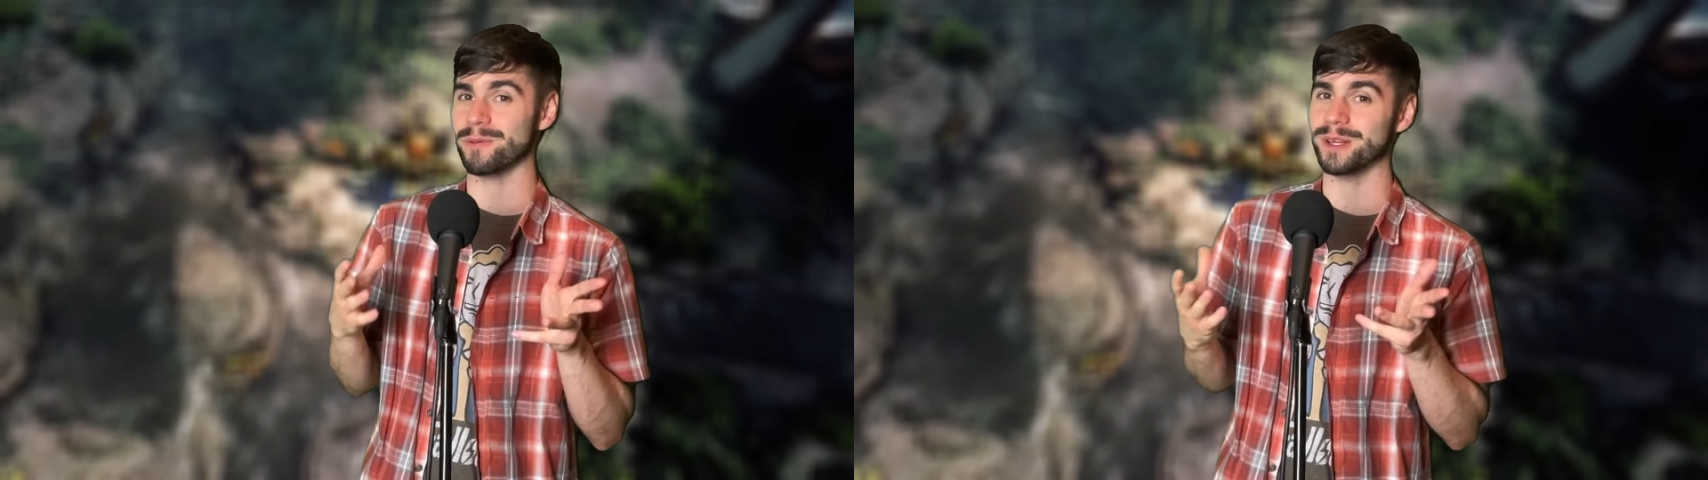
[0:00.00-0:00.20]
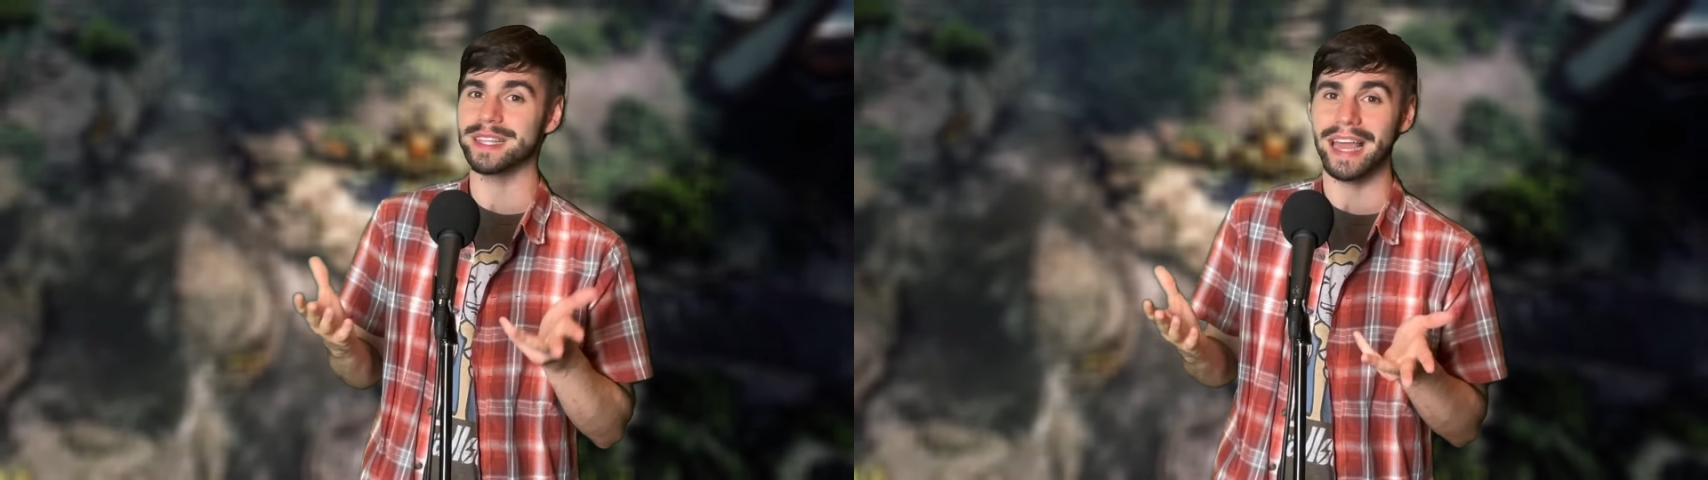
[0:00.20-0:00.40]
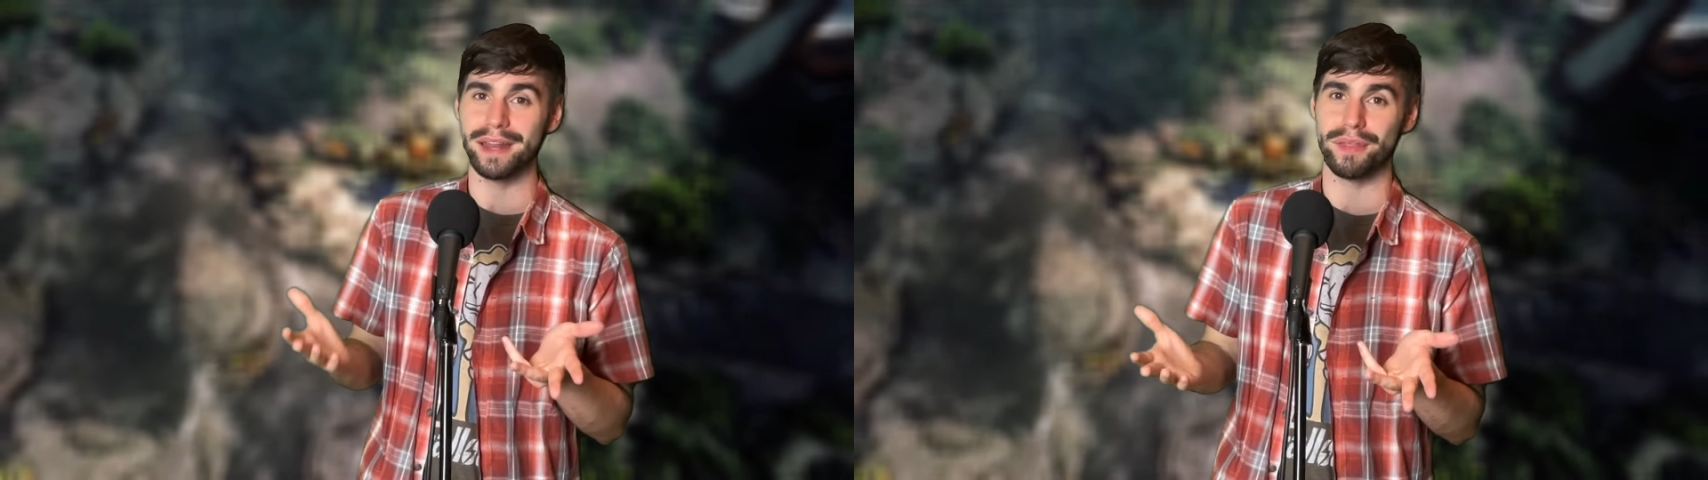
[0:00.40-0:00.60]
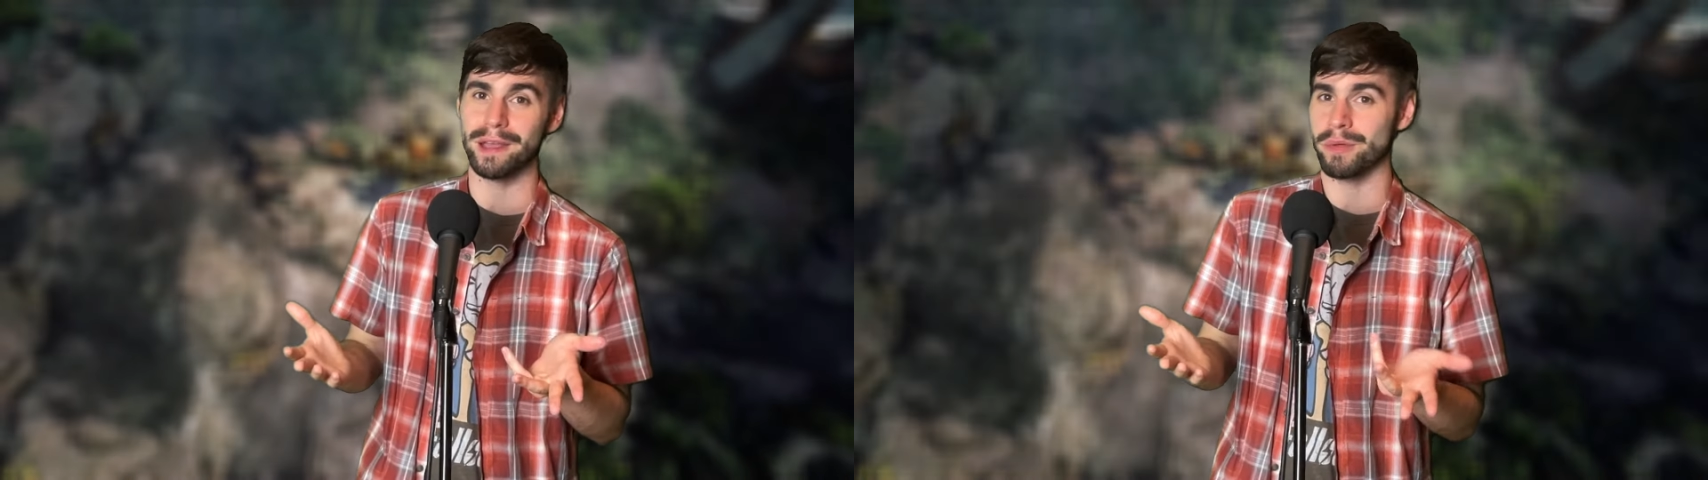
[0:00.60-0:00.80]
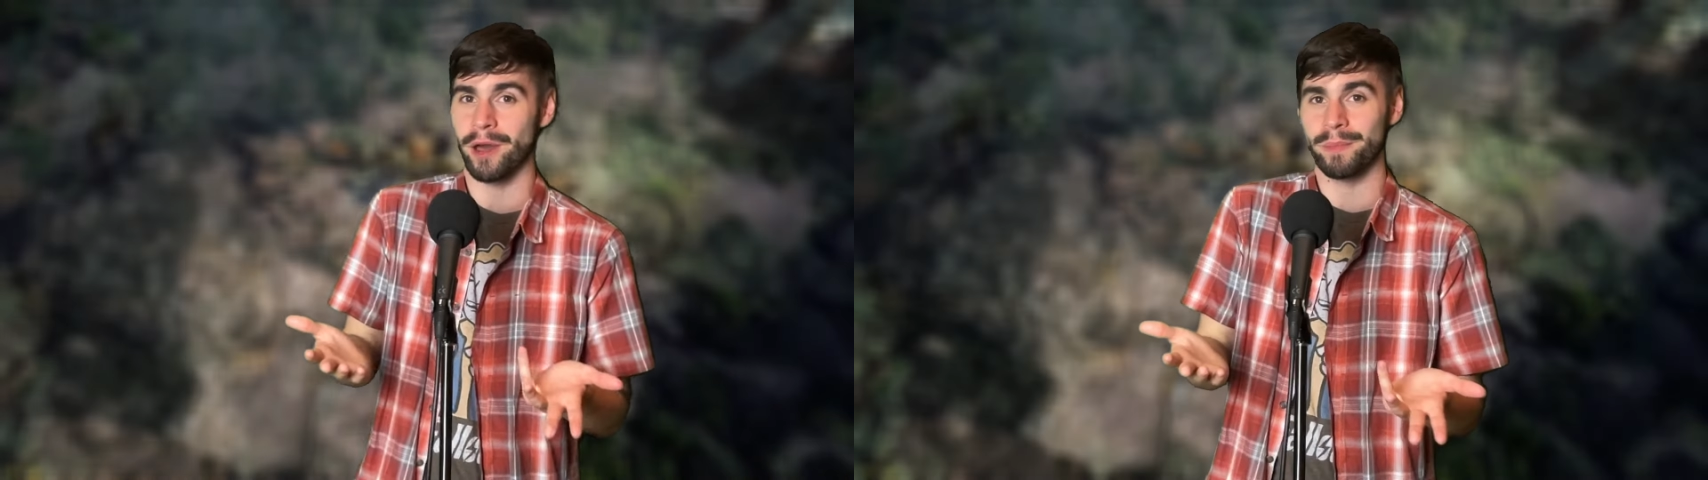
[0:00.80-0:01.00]
really
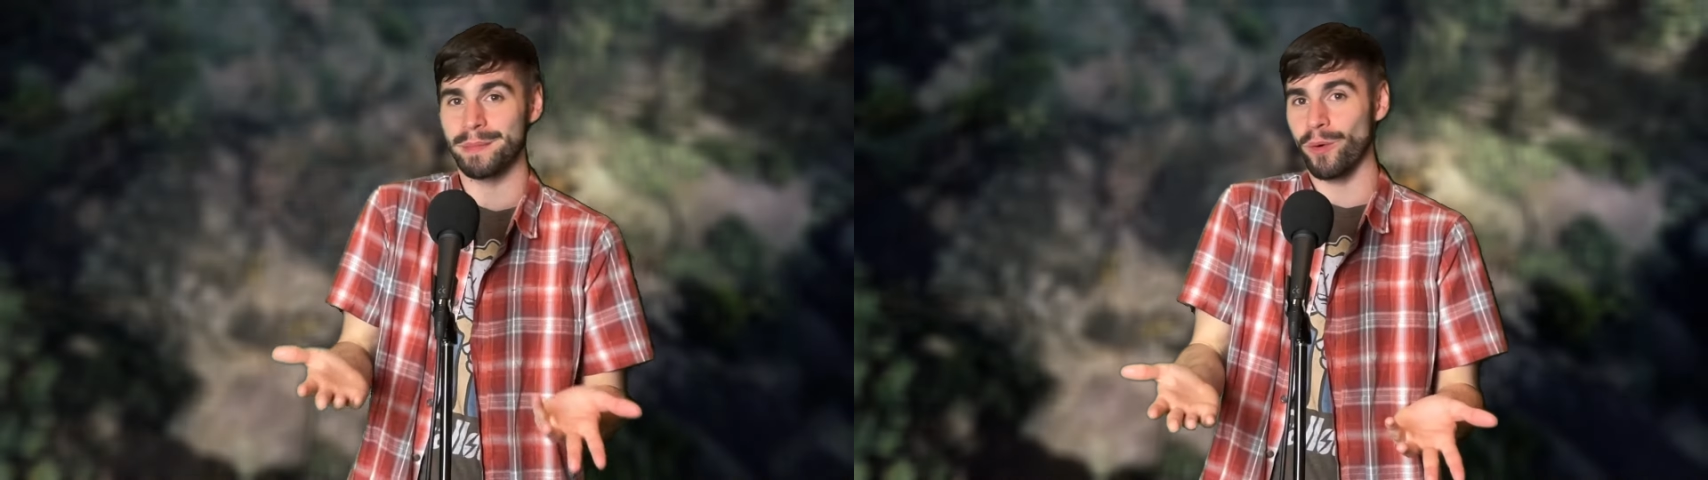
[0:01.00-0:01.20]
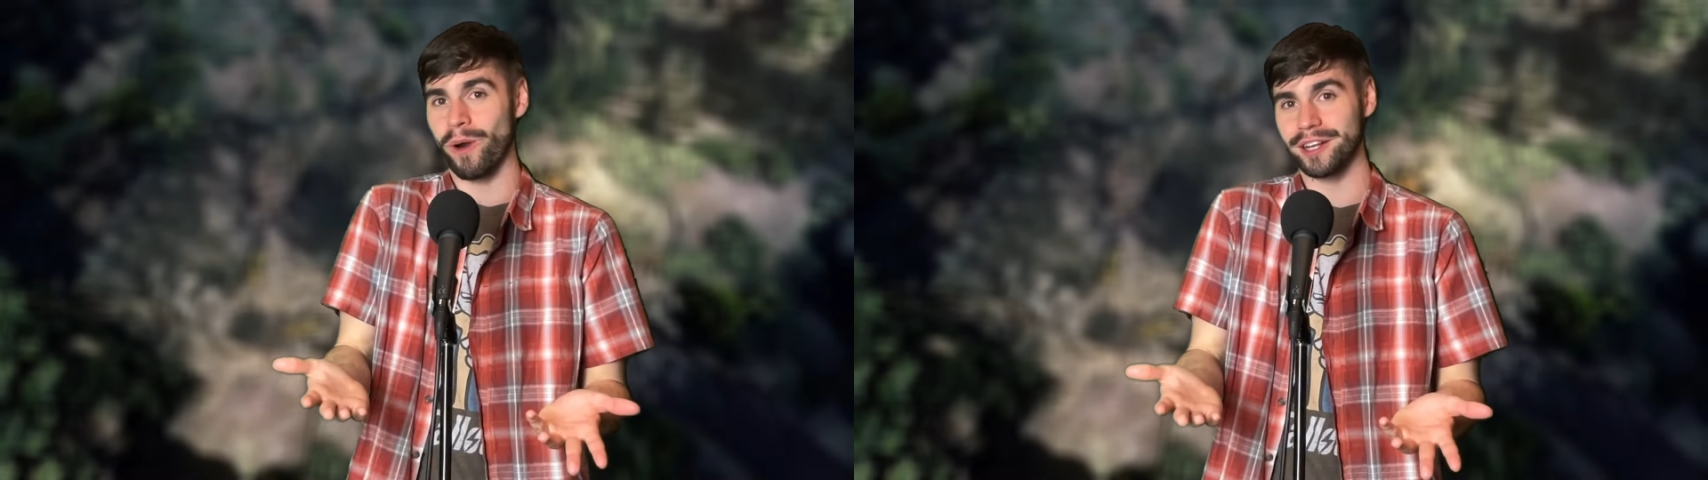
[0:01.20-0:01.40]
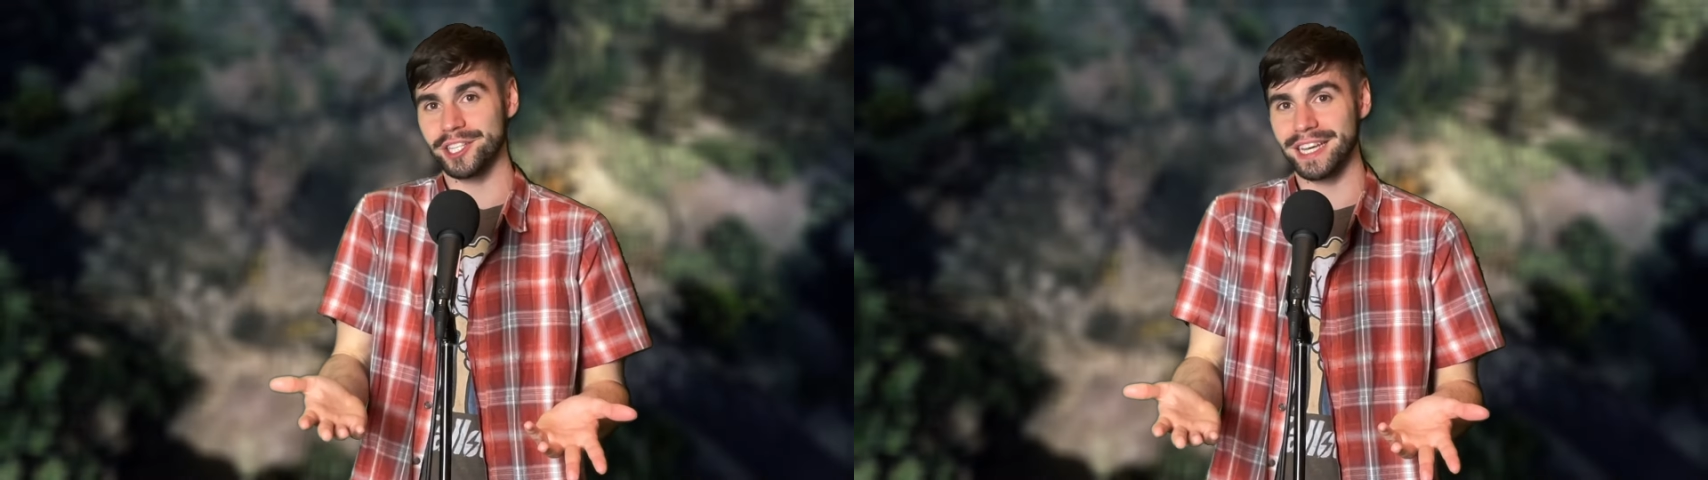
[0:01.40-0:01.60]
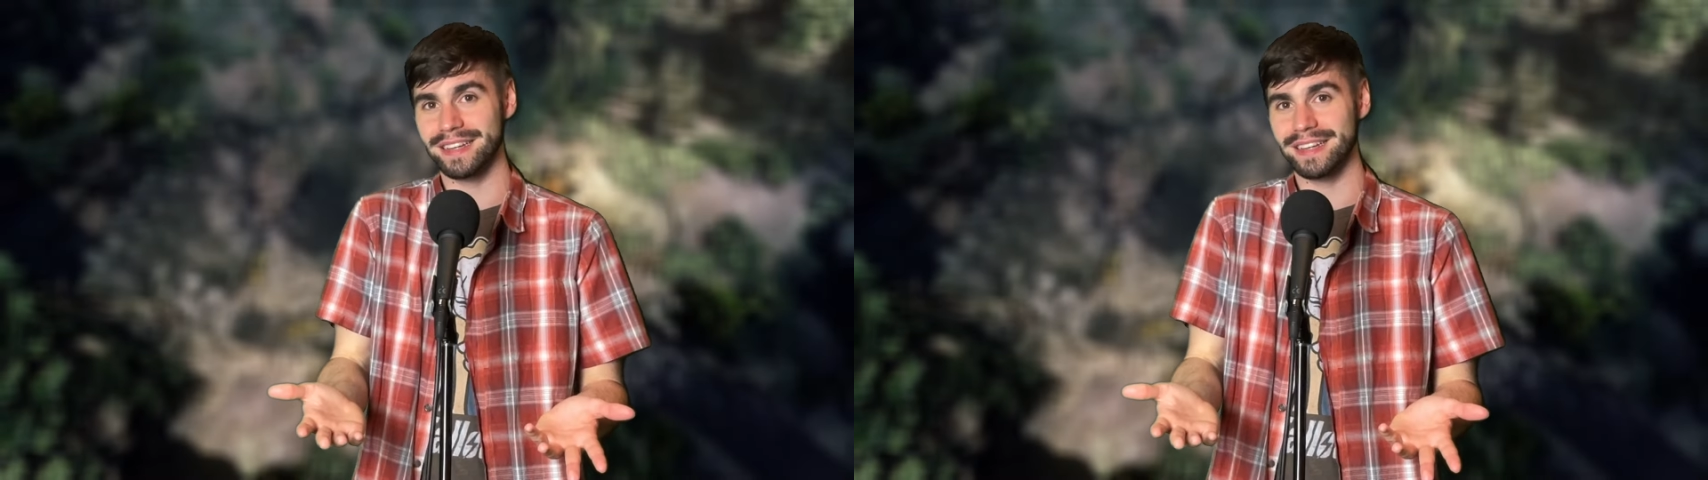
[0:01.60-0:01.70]
anything without people watching